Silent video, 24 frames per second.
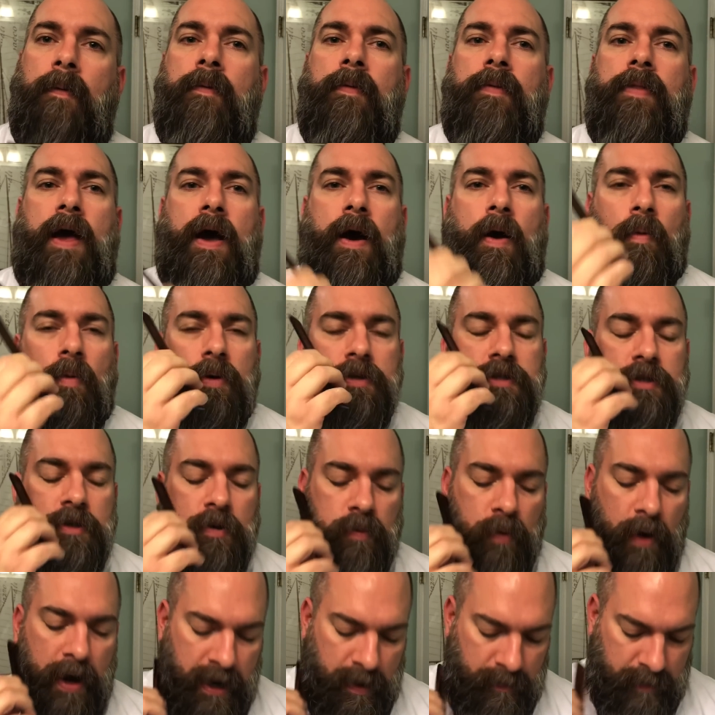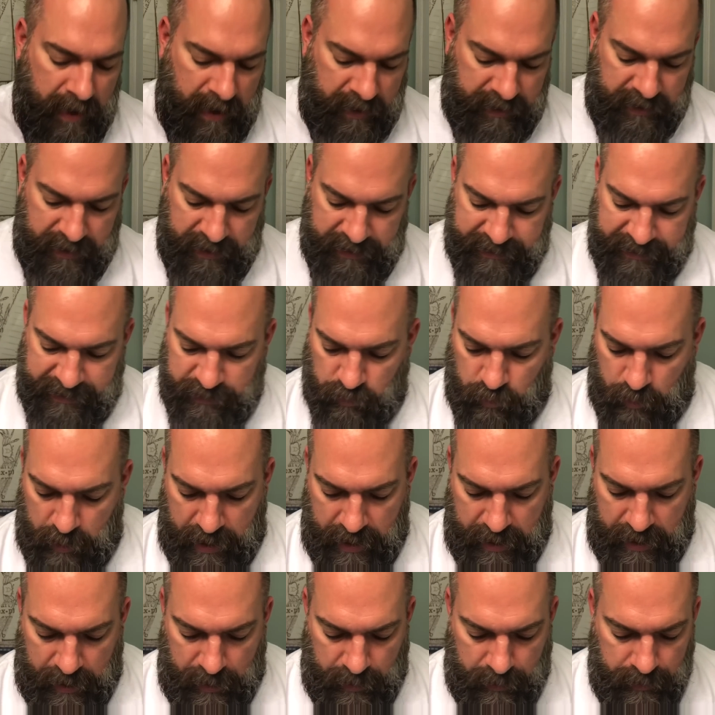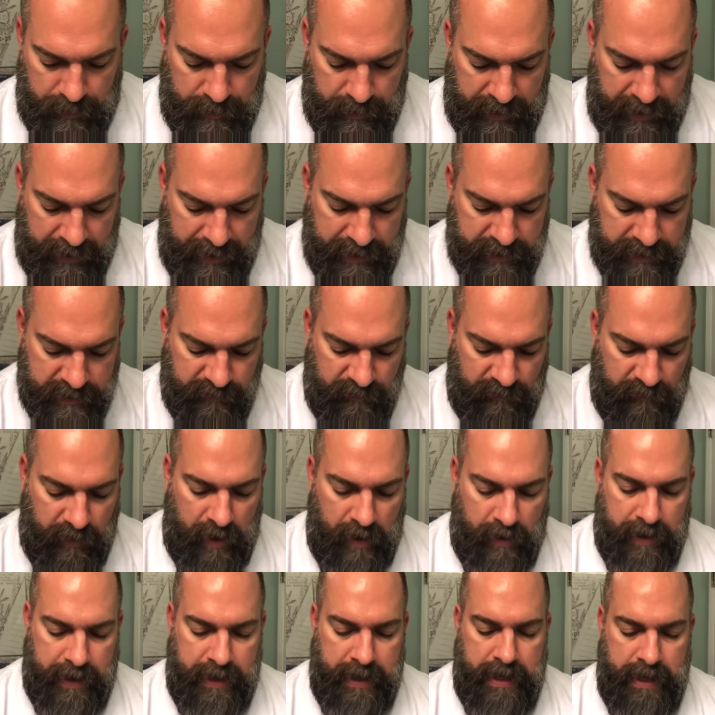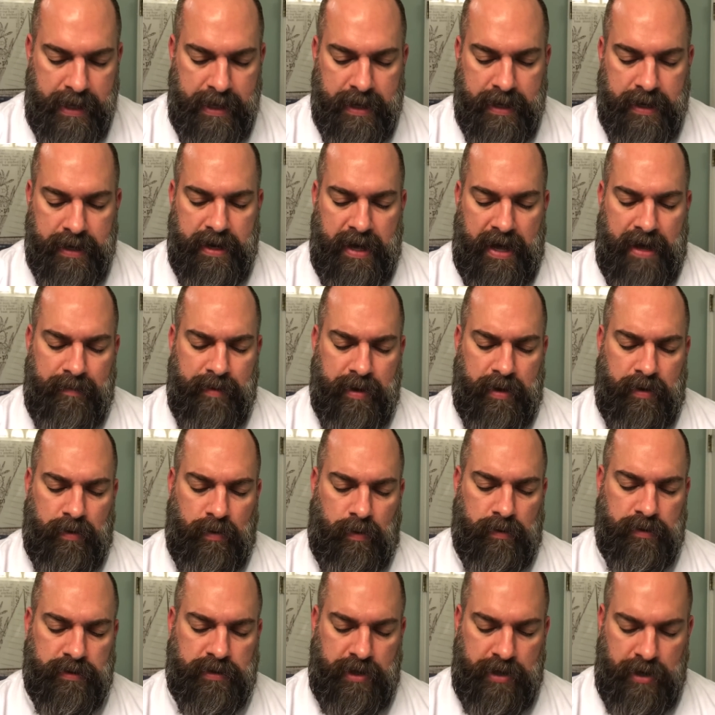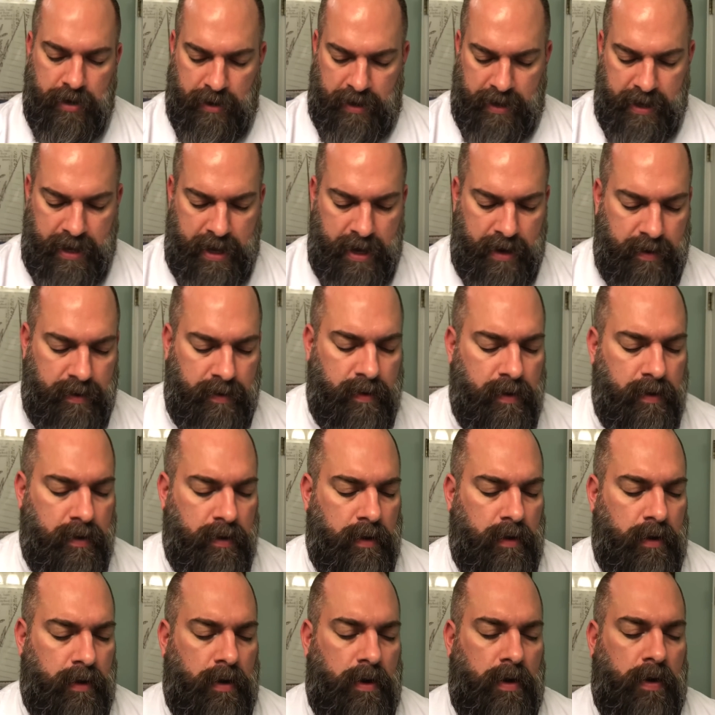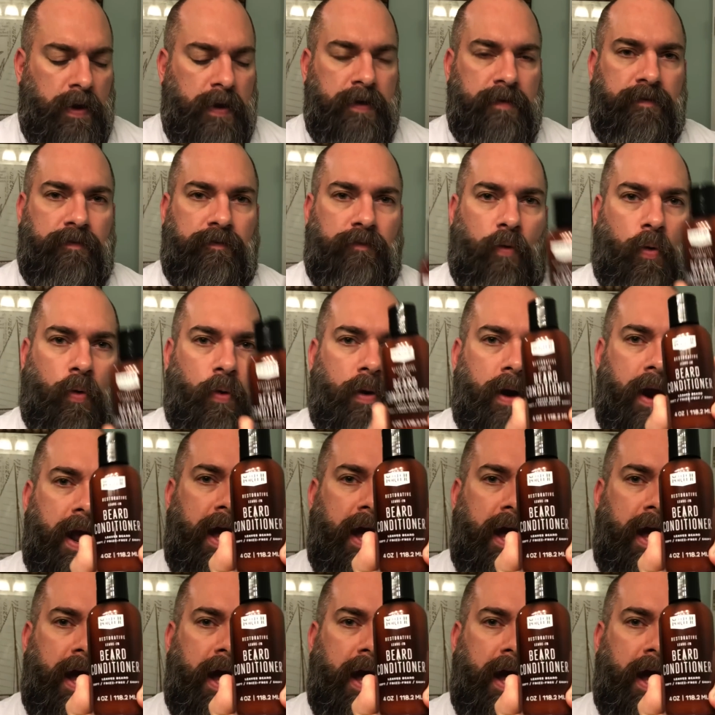Now, what's great about this as well, it is very economical. So you're getting 4